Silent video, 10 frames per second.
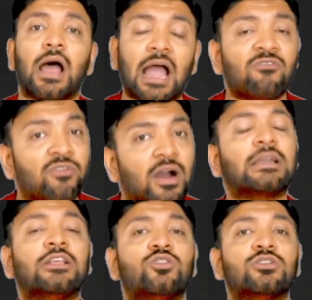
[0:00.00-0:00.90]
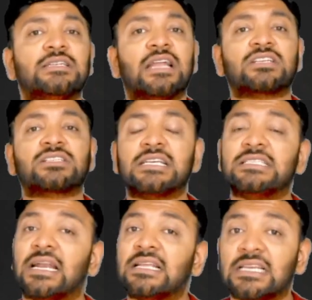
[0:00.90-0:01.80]
I have worked in those industries.
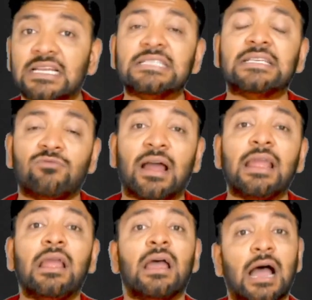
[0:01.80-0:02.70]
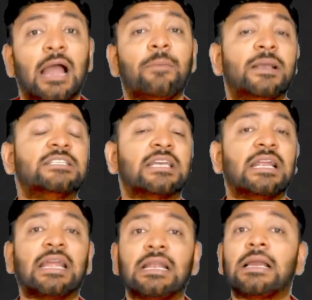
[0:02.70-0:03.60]
That is the reason why I
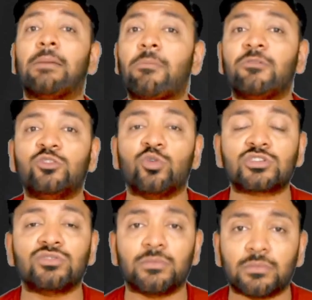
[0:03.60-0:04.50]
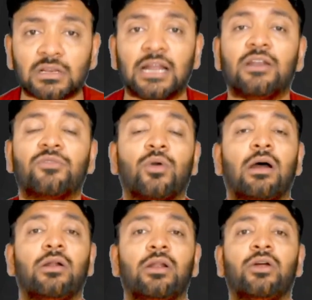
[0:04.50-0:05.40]
basically can come up with those kind
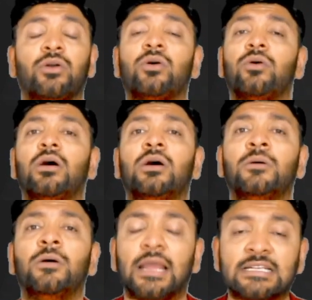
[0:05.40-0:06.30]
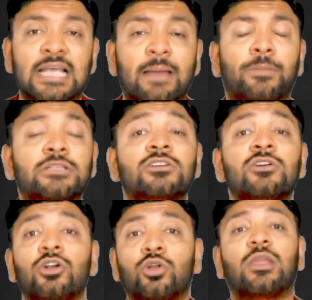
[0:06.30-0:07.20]
of examples
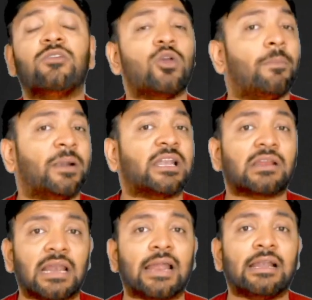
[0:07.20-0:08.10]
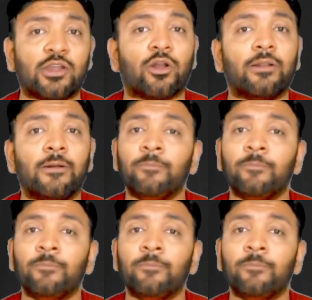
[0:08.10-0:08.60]
to give you a better clarity on.